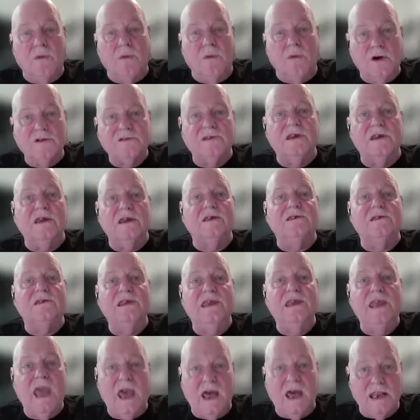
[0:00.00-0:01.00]
Mercy
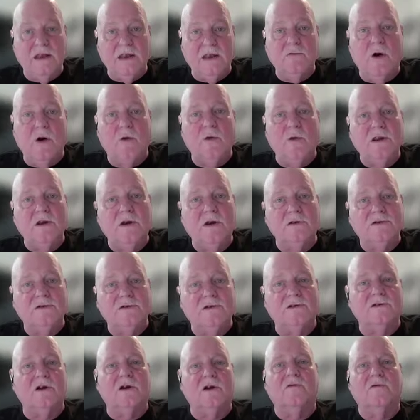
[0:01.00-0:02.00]
is getting what we
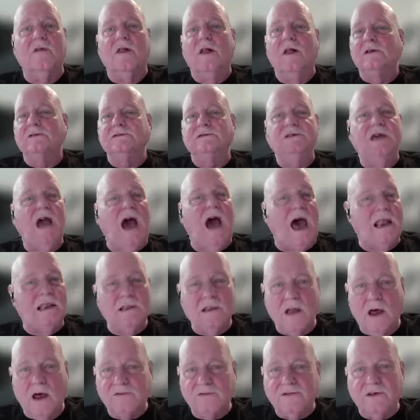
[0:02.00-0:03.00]
don't deserve.
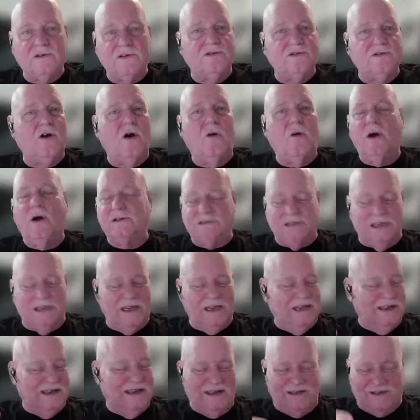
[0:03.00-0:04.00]
God loves us so
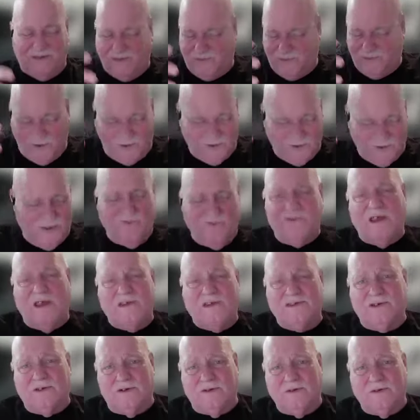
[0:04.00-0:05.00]
much in these filthy
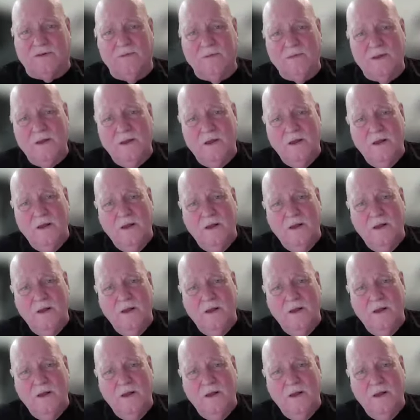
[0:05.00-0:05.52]
vessels.